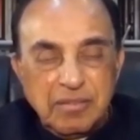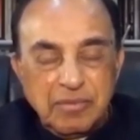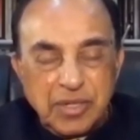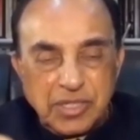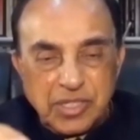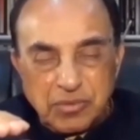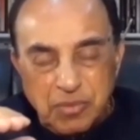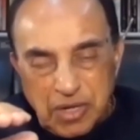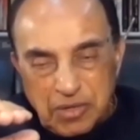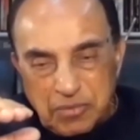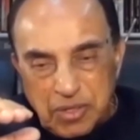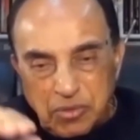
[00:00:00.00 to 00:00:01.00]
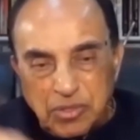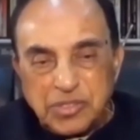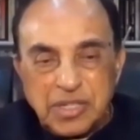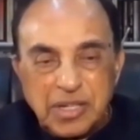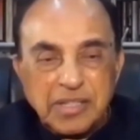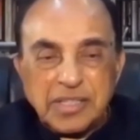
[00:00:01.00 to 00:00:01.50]
which is what we
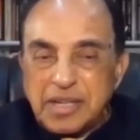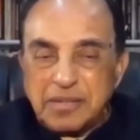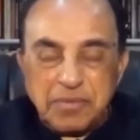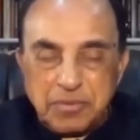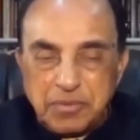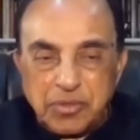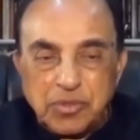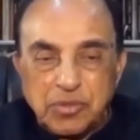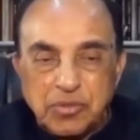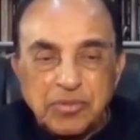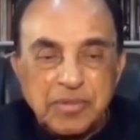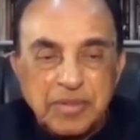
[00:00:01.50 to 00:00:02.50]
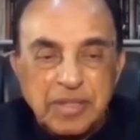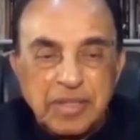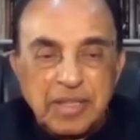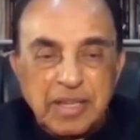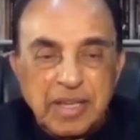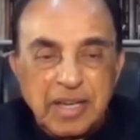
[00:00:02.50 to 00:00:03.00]
originally said we would do.
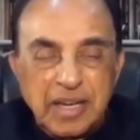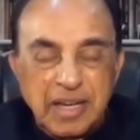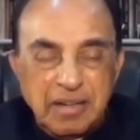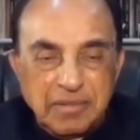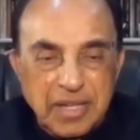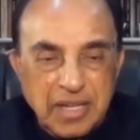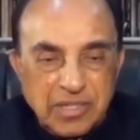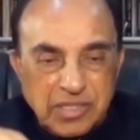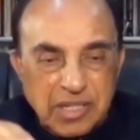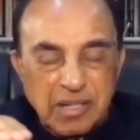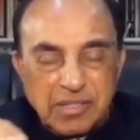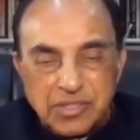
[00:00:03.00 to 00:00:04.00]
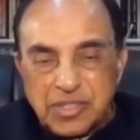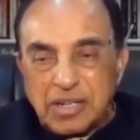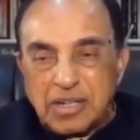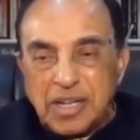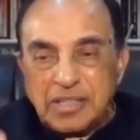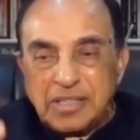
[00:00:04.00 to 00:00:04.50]
We are still
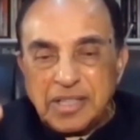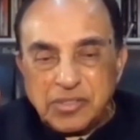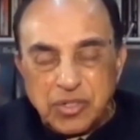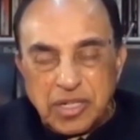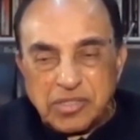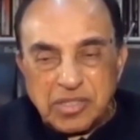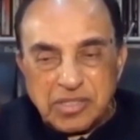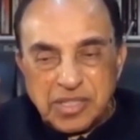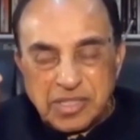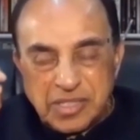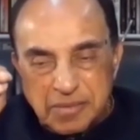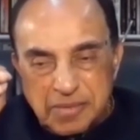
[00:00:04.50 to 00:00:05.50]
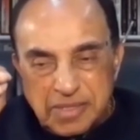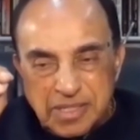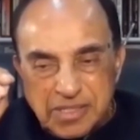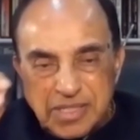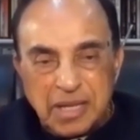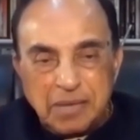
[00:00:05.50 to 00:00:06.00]
struggling. The educational system
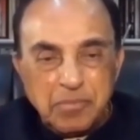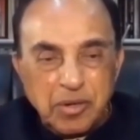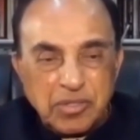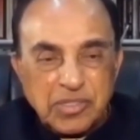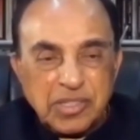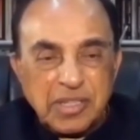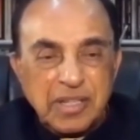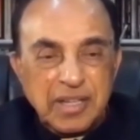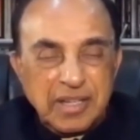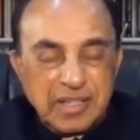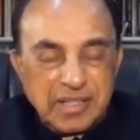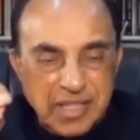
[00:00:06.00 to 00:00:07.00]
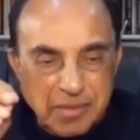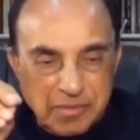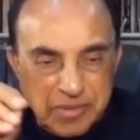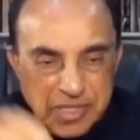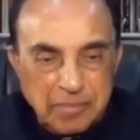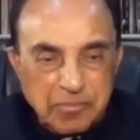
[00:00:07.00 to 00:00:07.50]
has the same books,
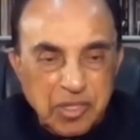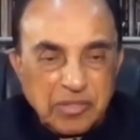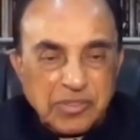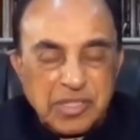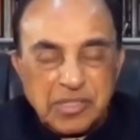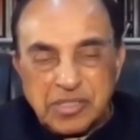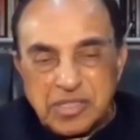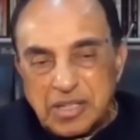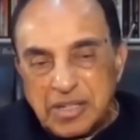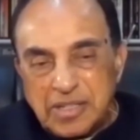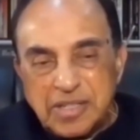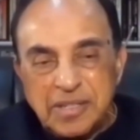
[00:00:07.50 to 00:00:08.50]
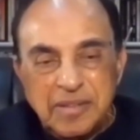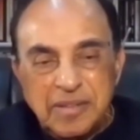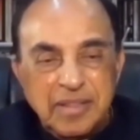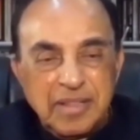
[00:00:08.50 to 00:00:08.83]
same nonsense in it,